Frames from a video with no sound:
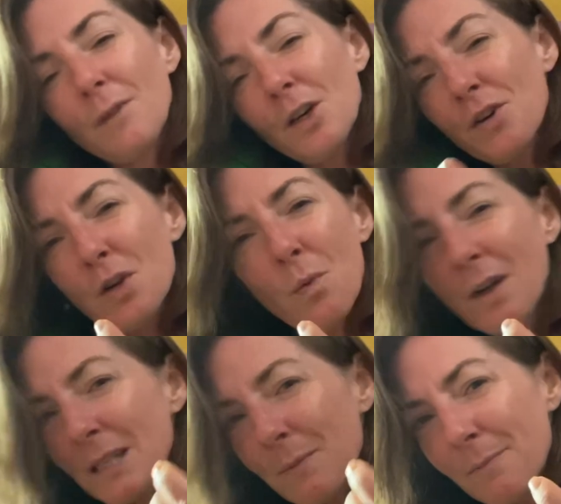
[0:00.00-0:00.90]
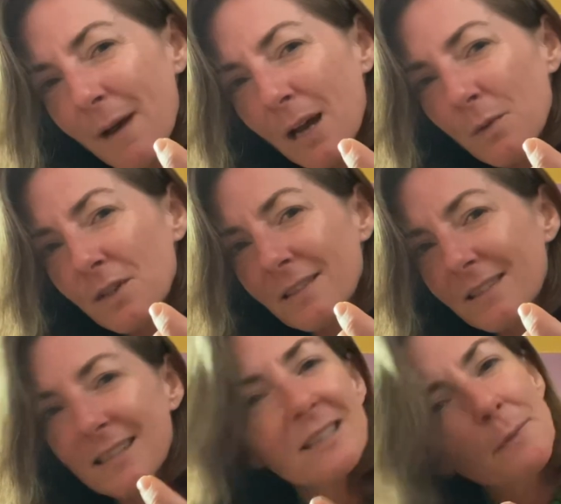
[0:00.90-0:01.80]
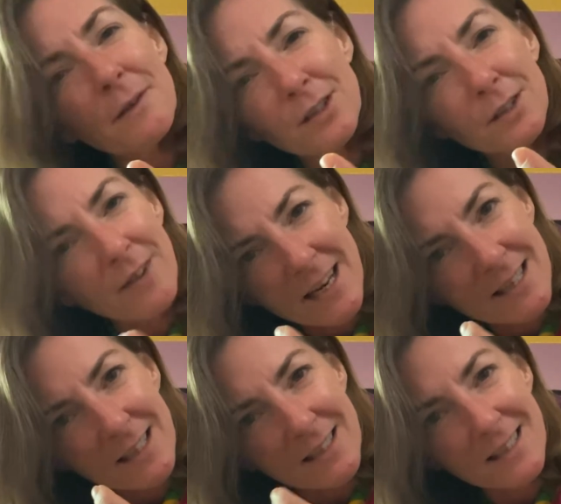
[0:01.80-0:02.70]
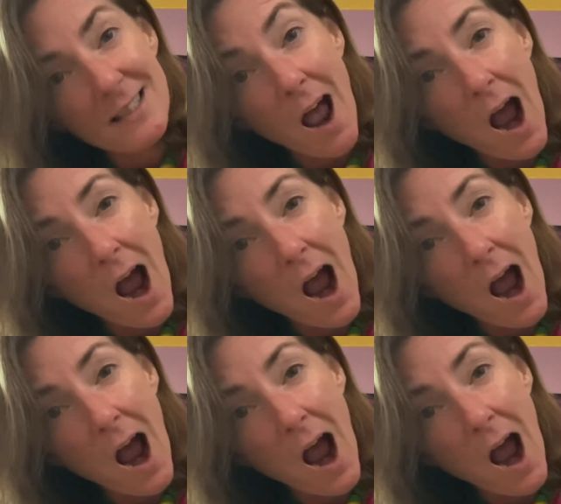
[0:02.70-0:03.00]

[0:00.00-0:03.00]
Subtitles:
Or do you want to be bound to some of your vices?